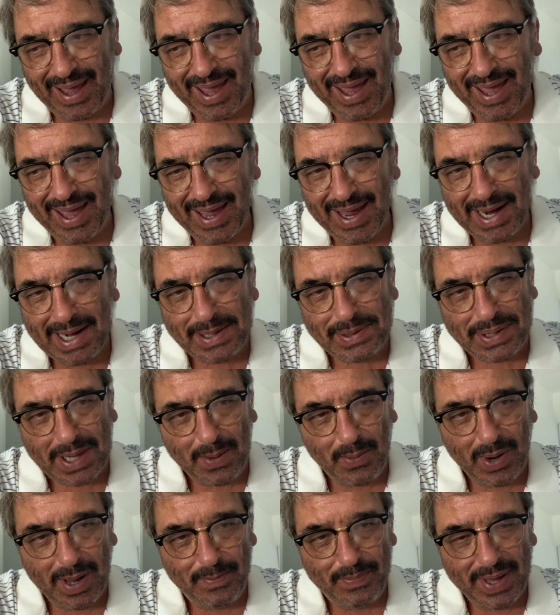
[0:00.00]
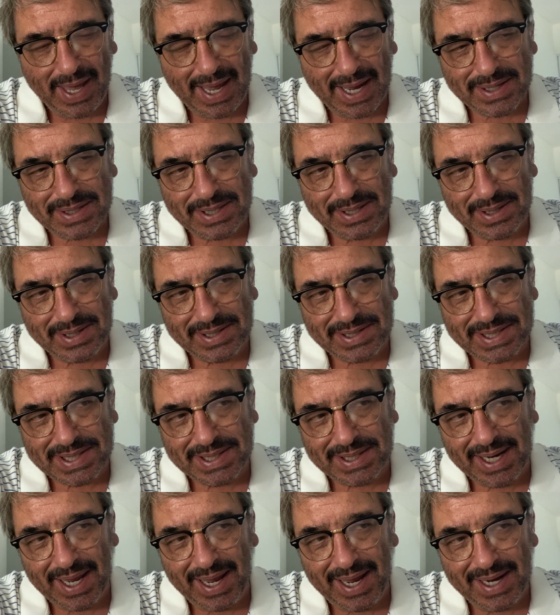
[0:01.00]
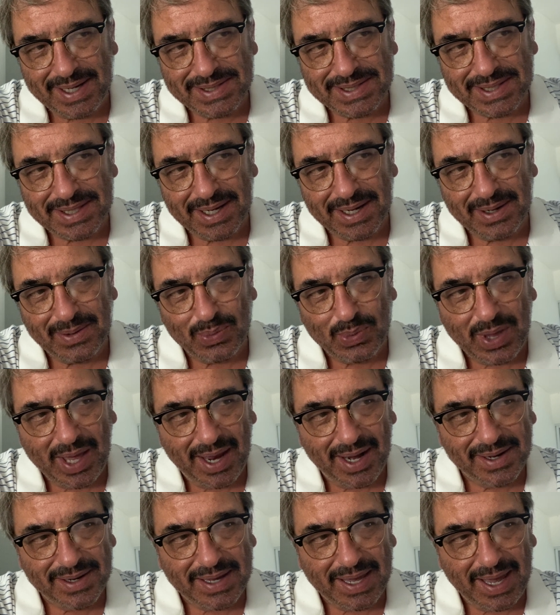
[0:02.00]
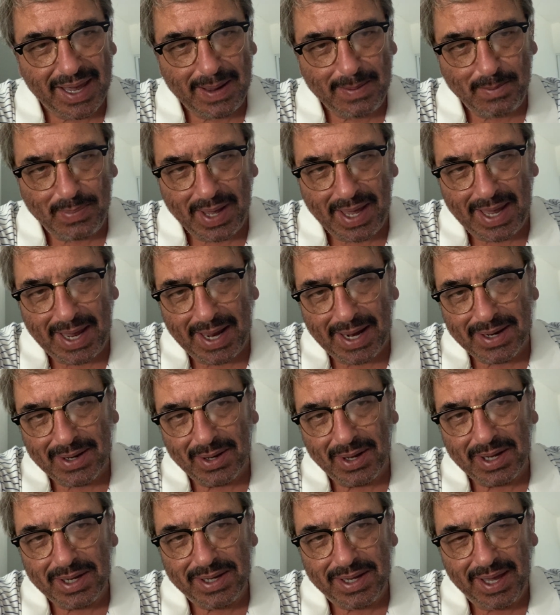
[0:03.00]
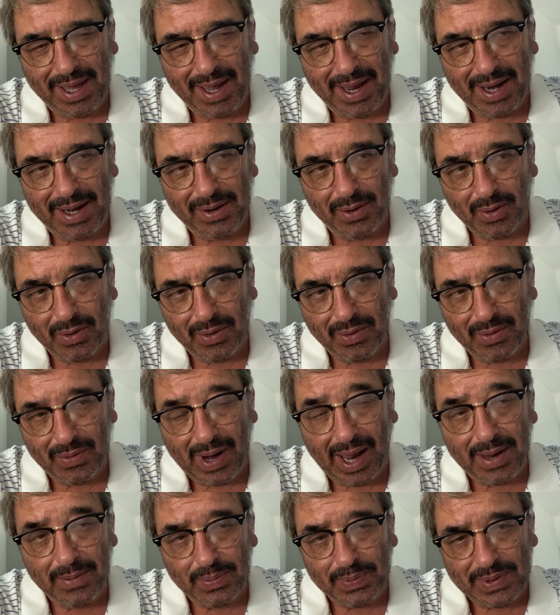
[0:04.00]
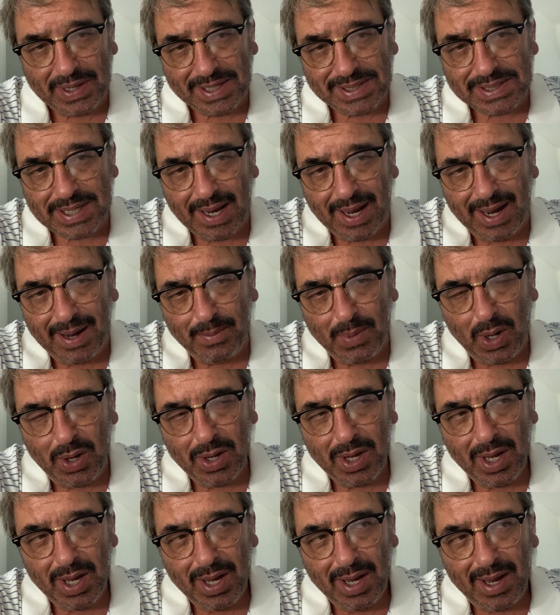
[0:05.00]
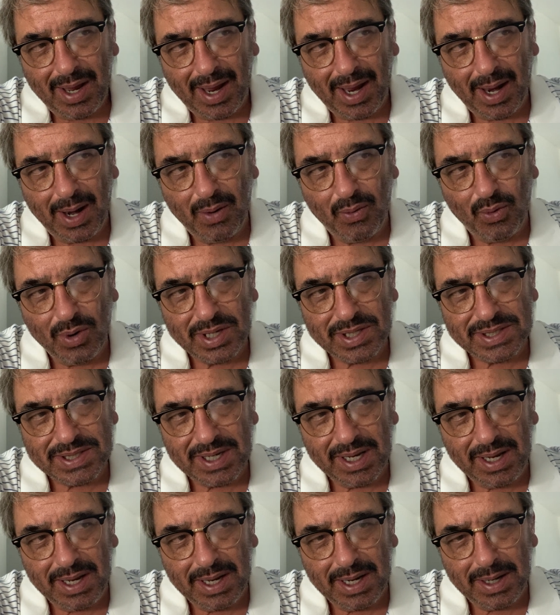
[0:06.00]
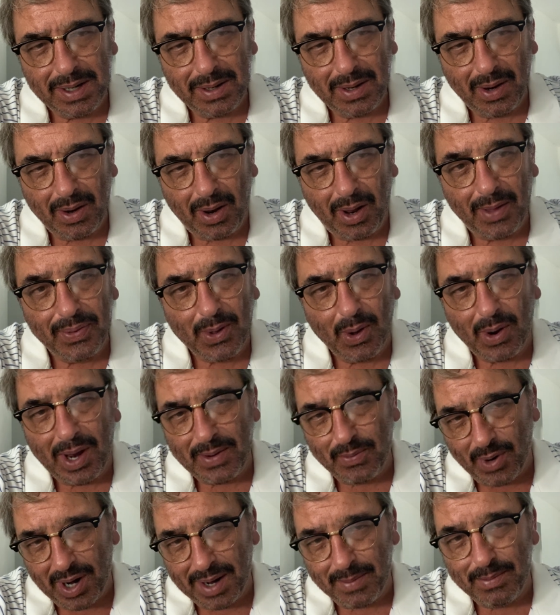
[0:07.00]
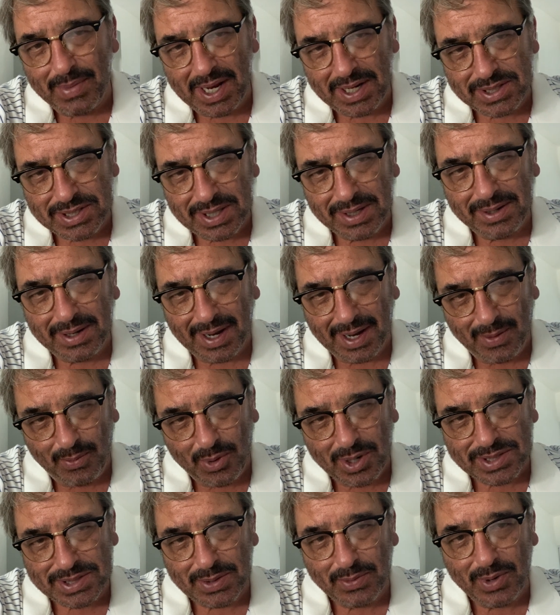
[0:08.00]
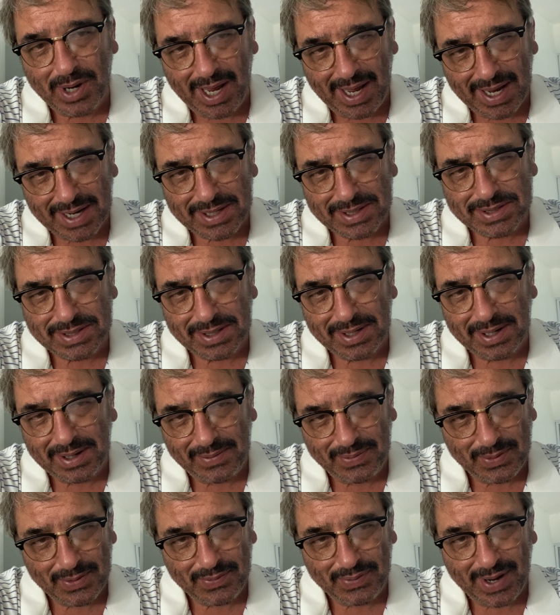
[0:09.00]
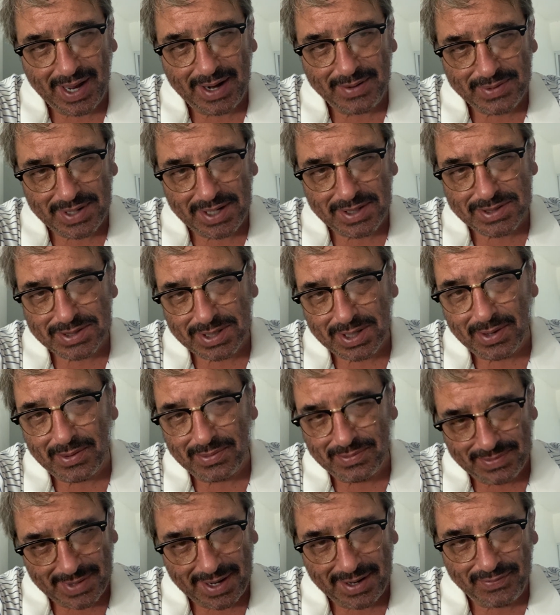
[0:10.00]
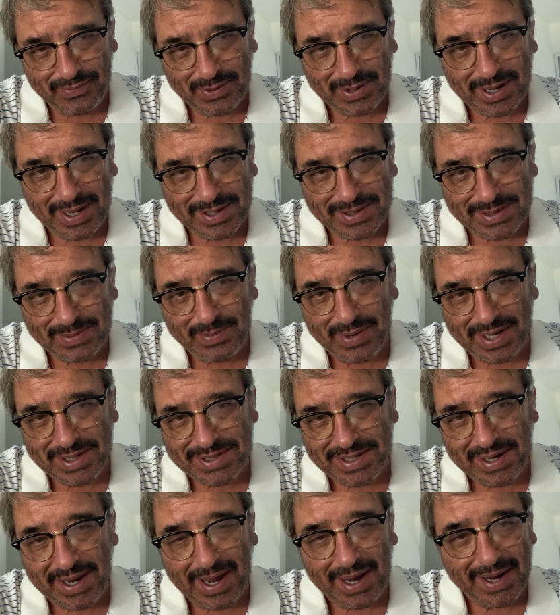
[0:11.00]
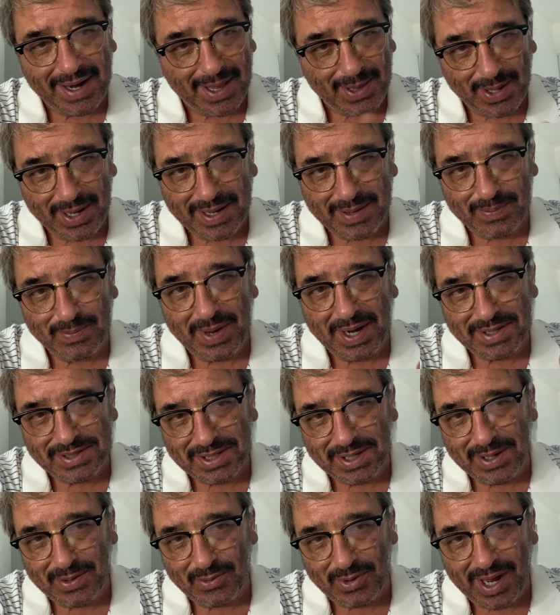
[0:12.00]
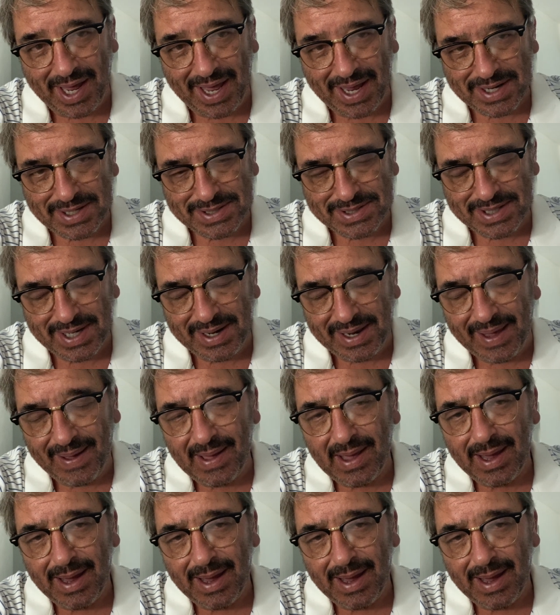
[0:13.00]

And then went back to the States and then came back again, this time I was although I want to mention, I was in Oaxaca City for 5 days too. I forget to mention that. I like mentioning Oaxaca City.